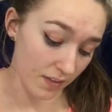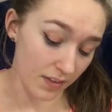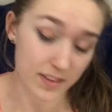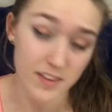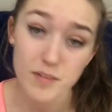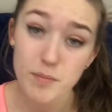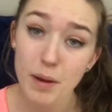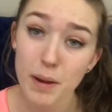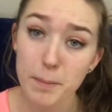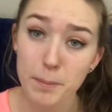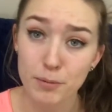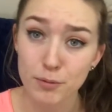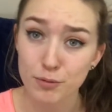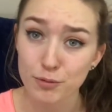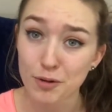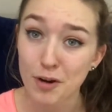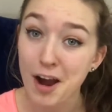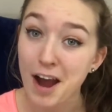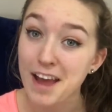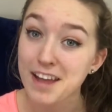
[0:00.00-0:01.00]
This is my
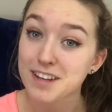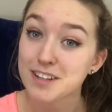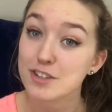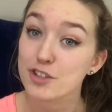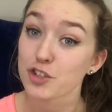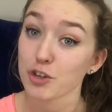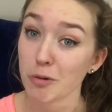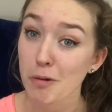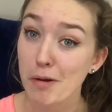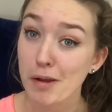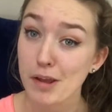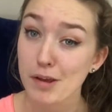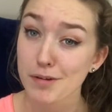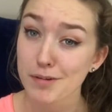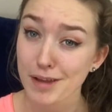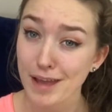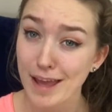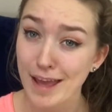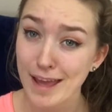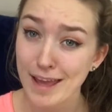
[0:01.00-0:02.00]
pride and joy,
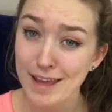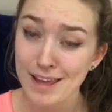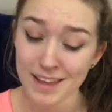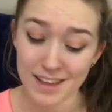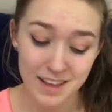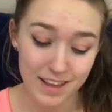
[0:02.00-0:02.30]
okay?